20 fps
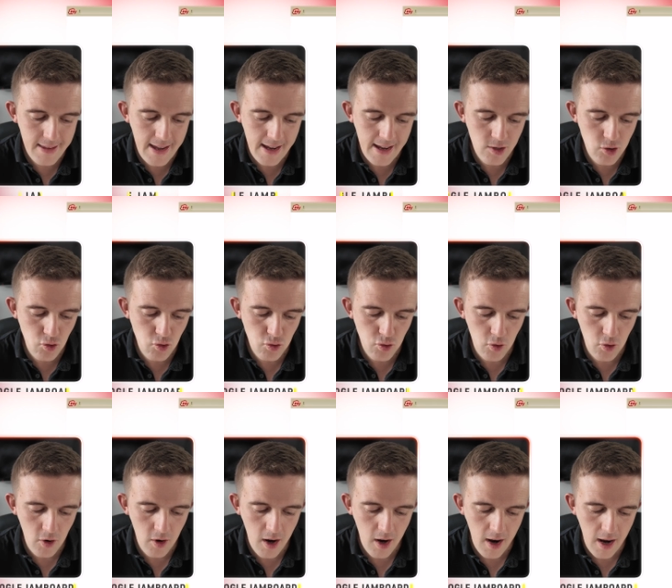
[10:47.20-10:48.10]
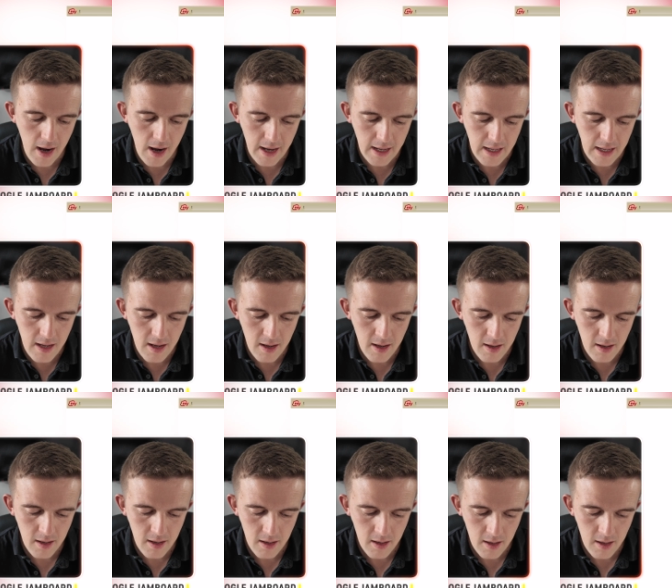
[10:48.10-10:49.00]
then try
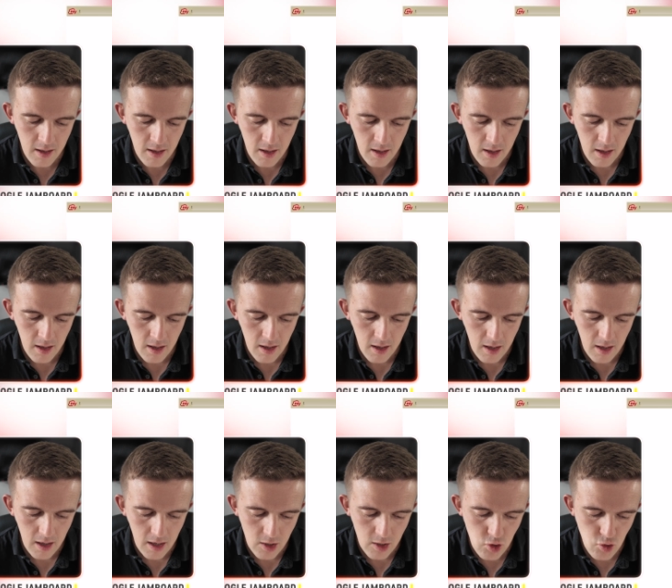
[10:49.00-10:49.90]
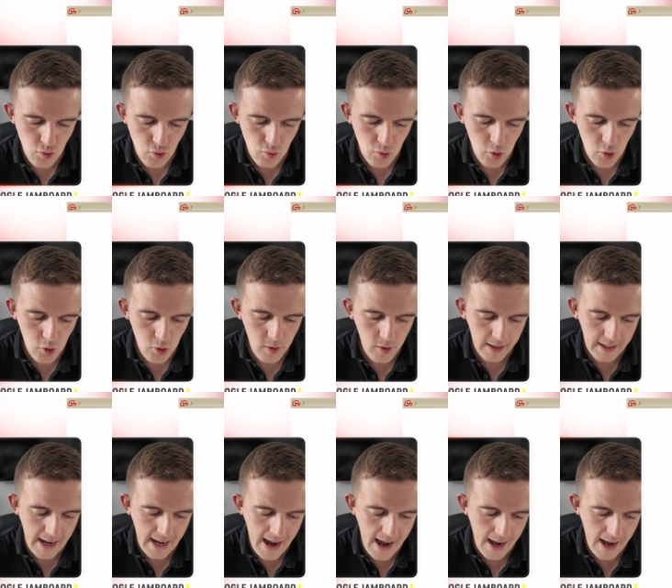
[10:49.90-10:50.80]
and draw a
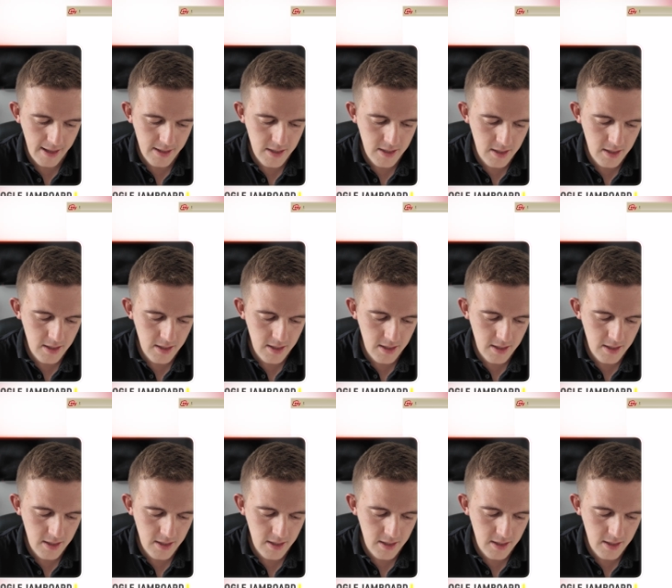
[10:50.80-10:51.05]
cat.